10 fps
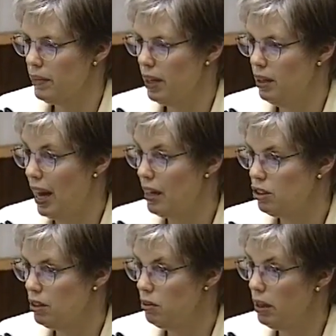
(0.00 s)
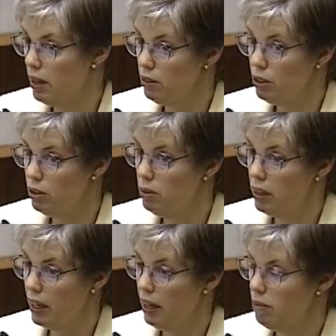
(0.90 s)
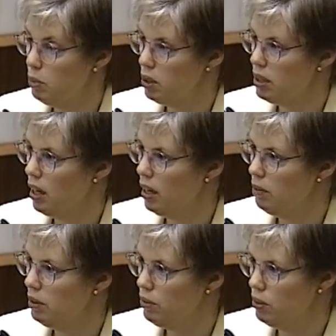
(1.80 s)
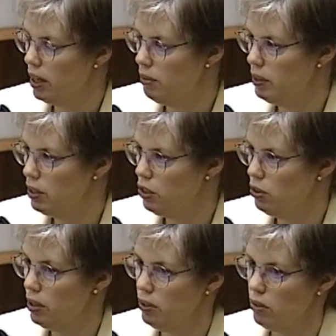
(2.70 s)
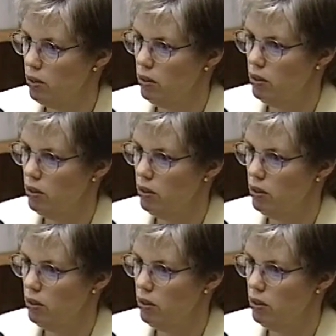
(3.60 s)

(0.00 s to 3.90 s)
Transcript: I'd actually rather do it when I have more time if you gave me a choice.